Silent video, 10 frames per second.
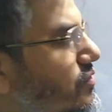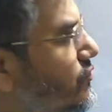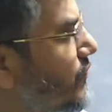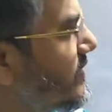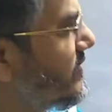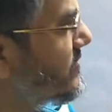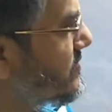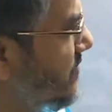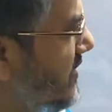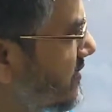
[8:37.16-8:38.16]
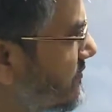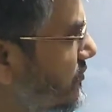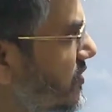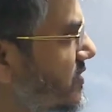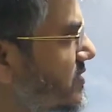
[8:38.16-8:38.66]
So when this metal
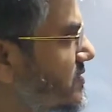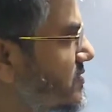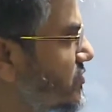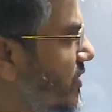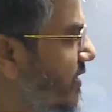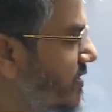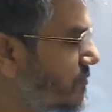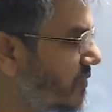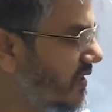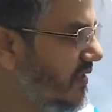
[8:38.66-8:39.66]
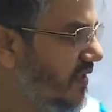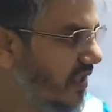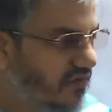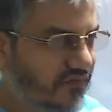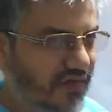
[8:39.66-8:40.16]
foil is struck by
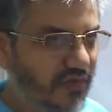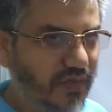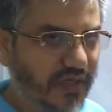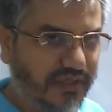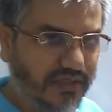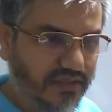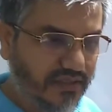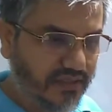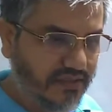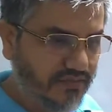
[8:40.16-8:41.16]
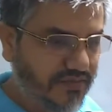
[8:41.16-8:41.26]
alpha particles,